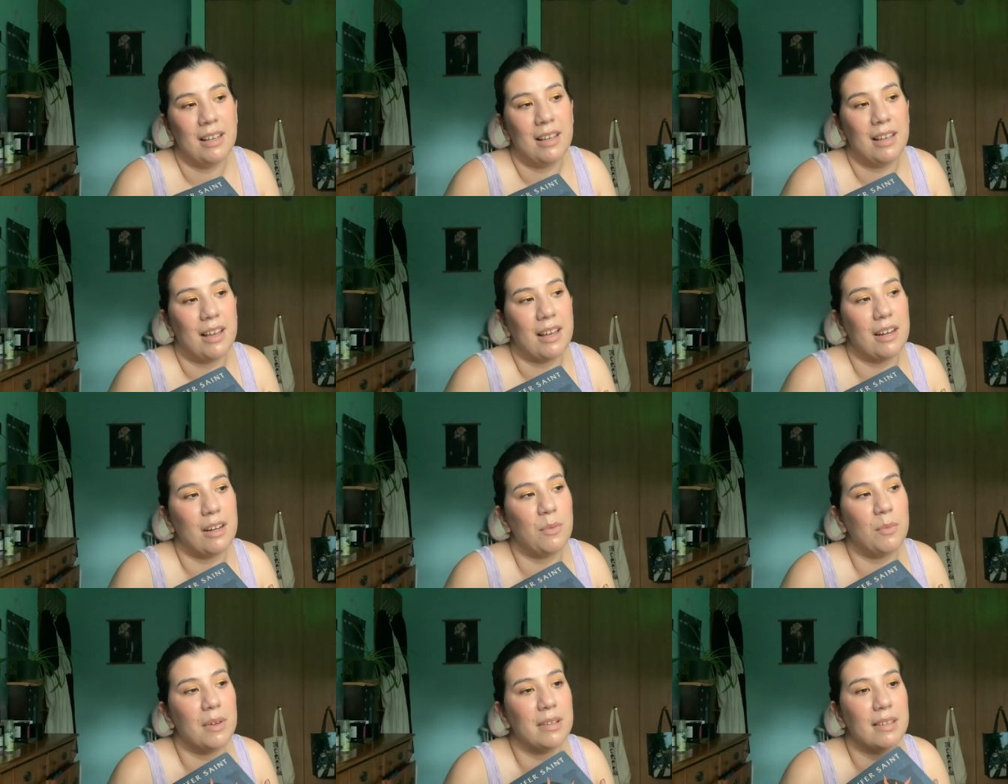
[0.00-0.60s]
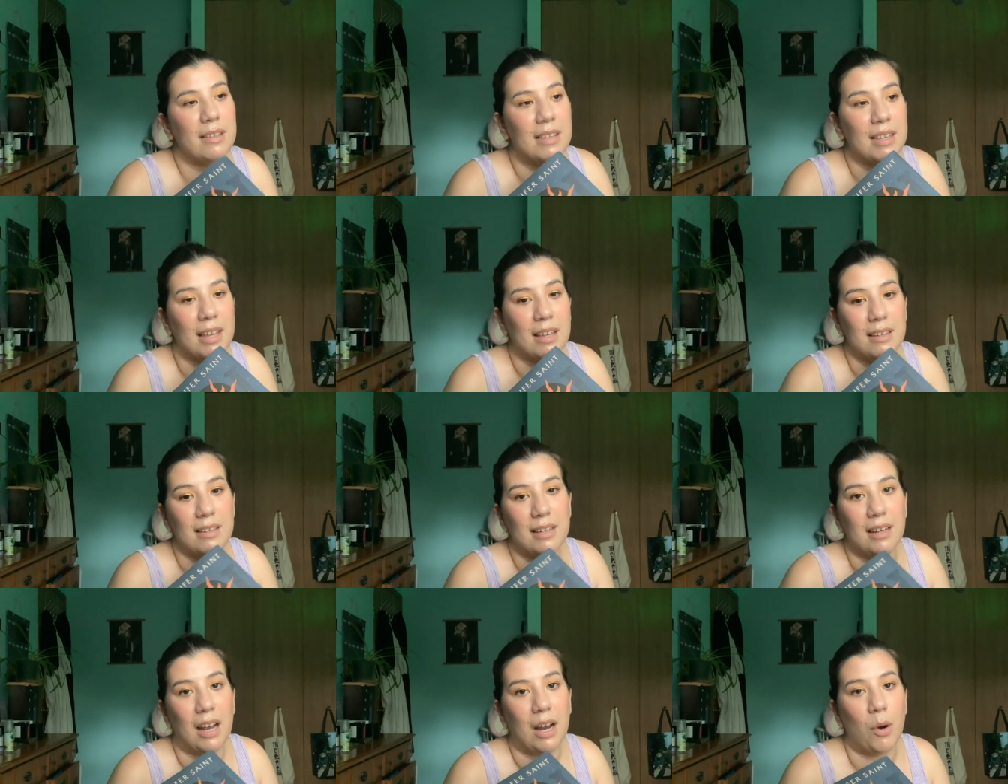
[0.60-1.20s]
And it wasn't the
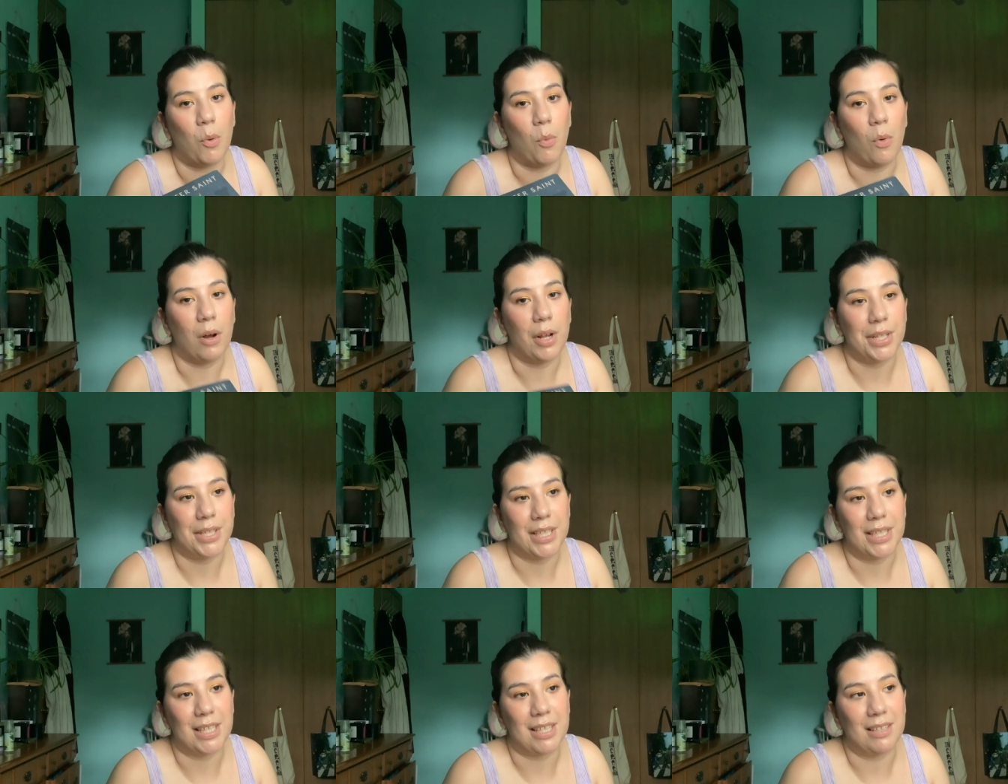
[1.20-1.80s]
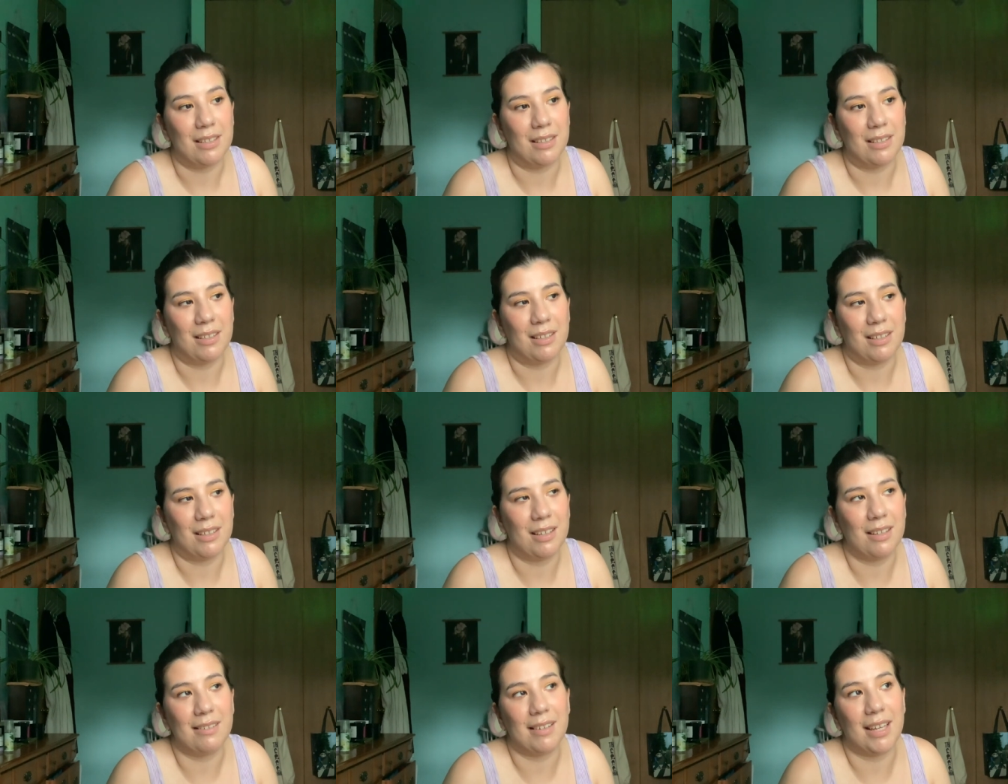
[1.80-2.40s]
ending I wanted,
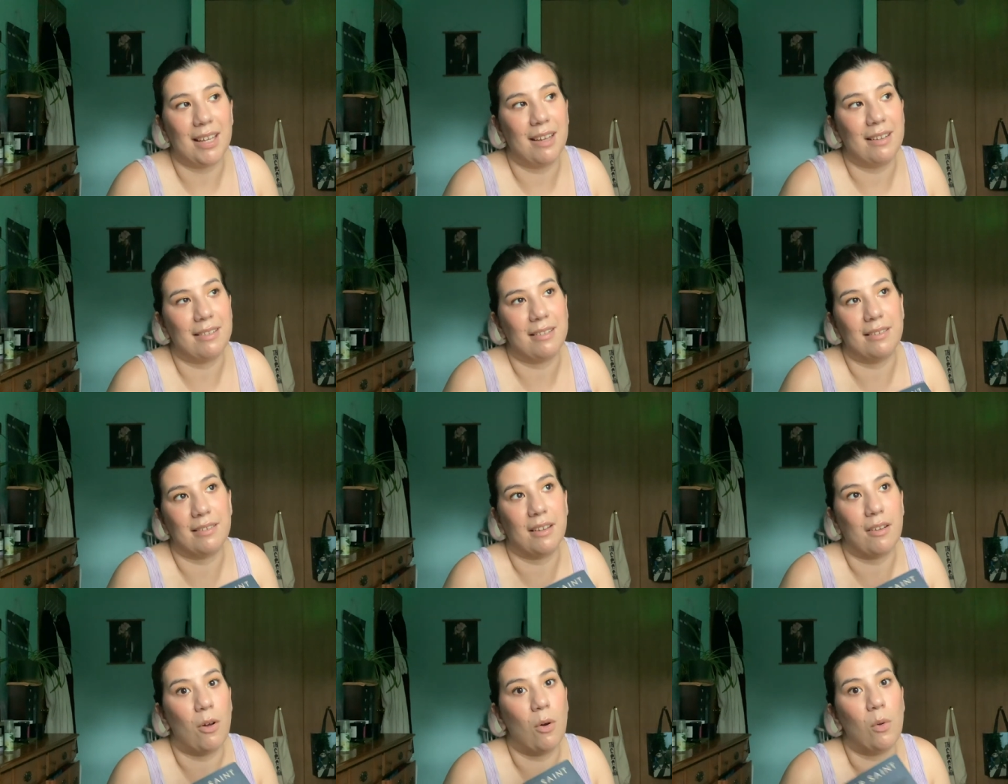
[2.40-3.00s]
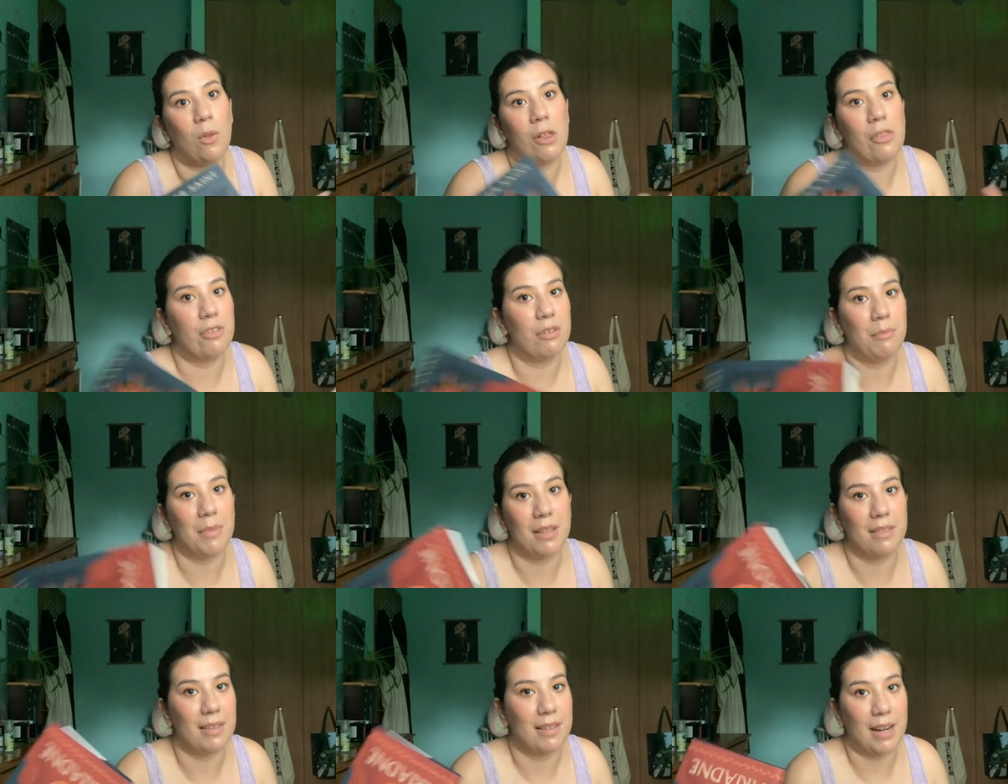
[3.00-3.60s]
because I guess there's a whole other
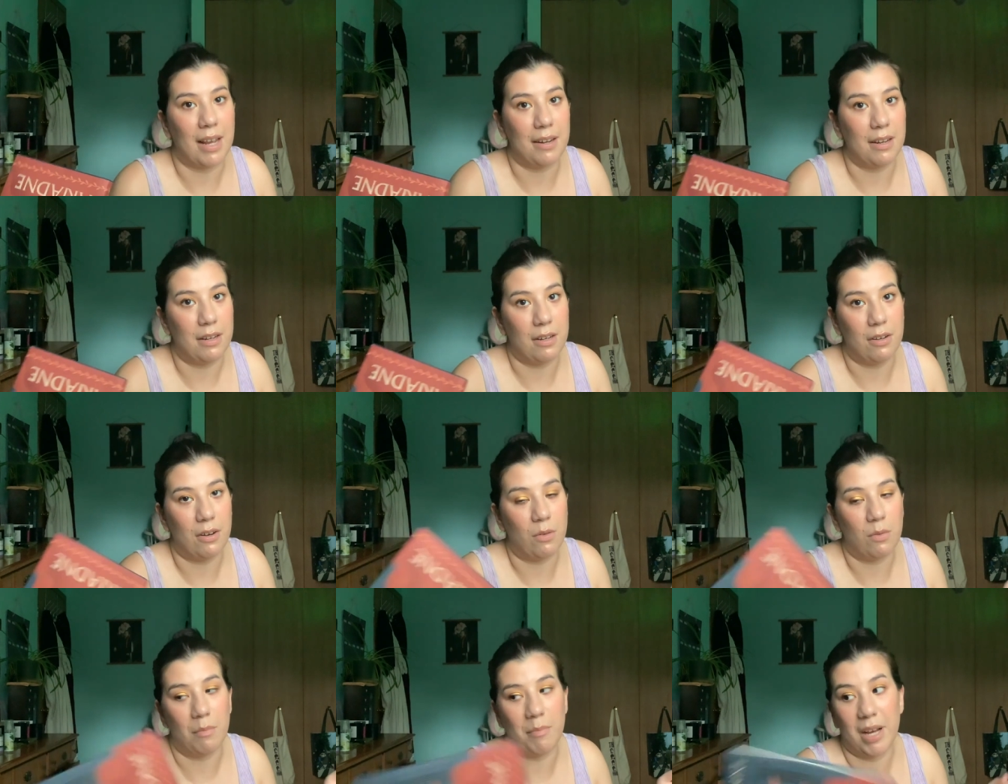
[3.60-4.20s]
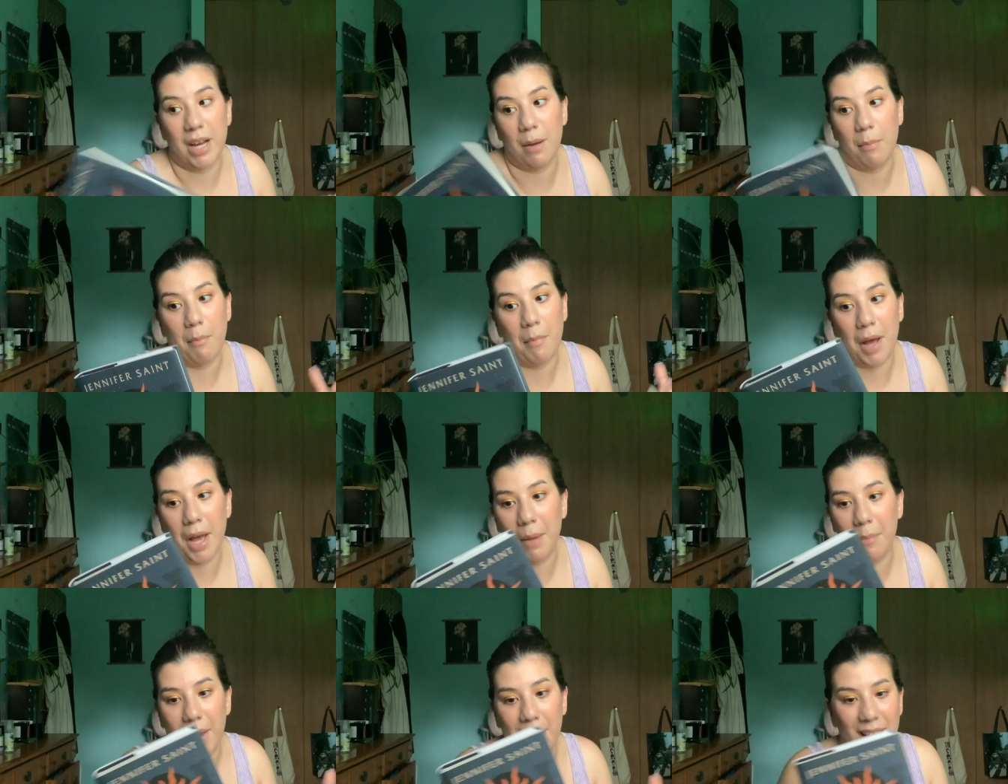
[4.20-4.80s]
myth that I didn't know about.
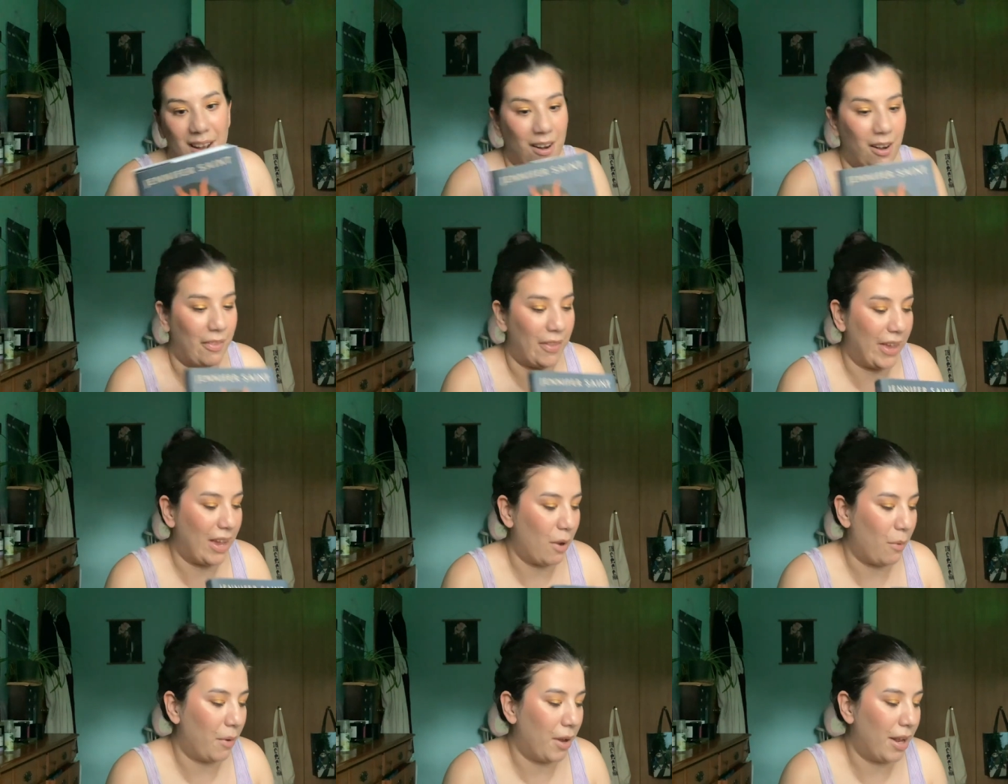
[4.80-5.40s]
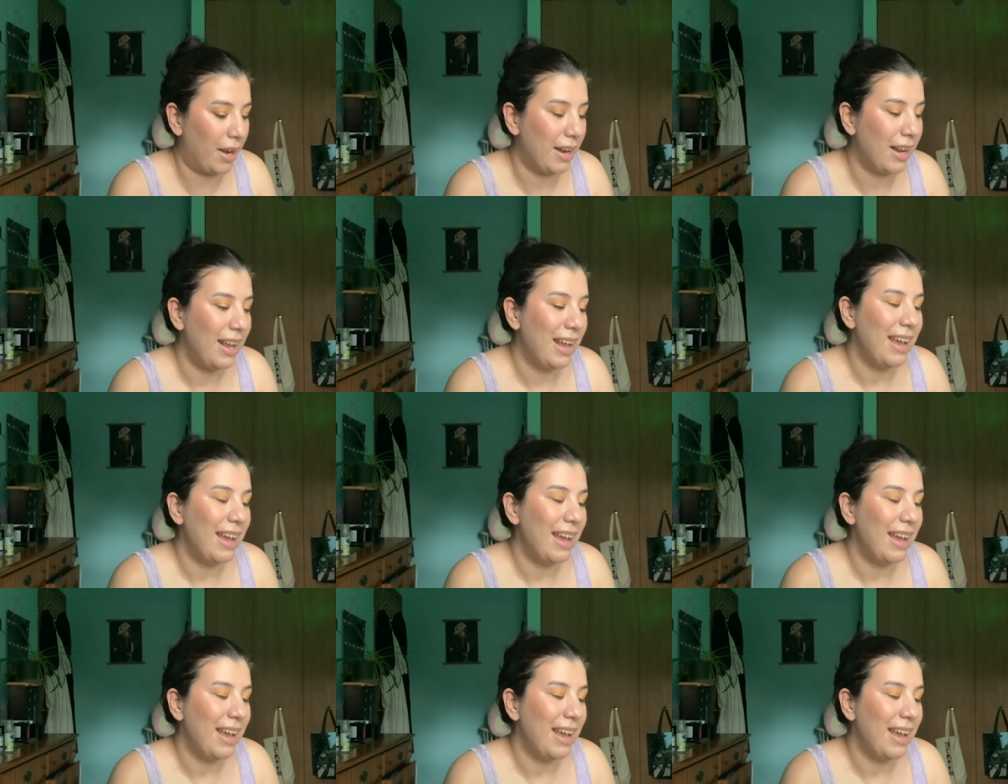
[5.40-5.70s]
My bad on that one.